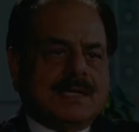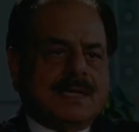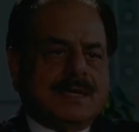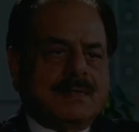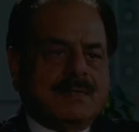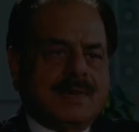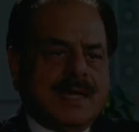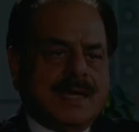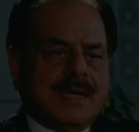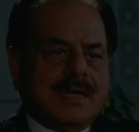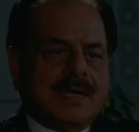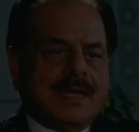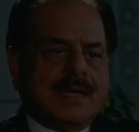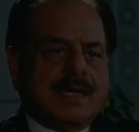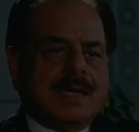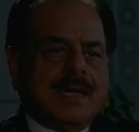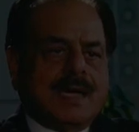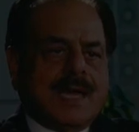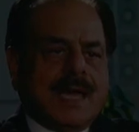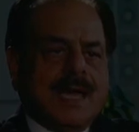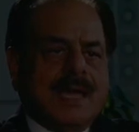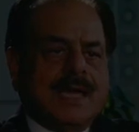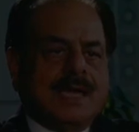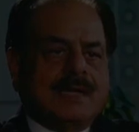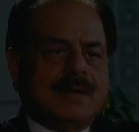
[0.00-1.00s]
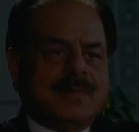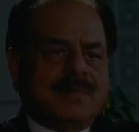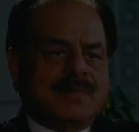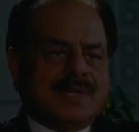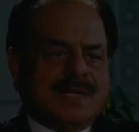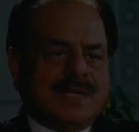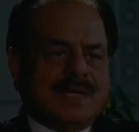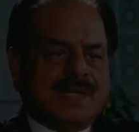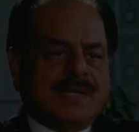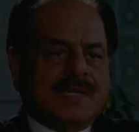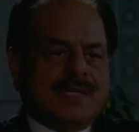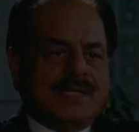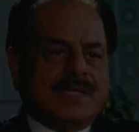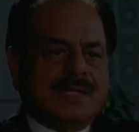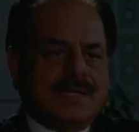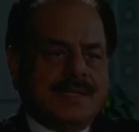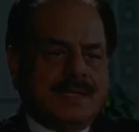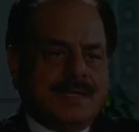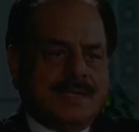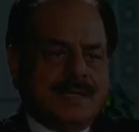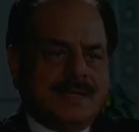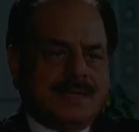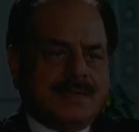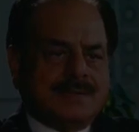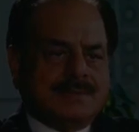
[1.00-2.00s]
America and particularly
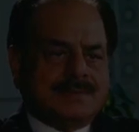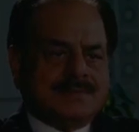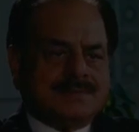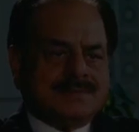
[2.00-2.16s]
India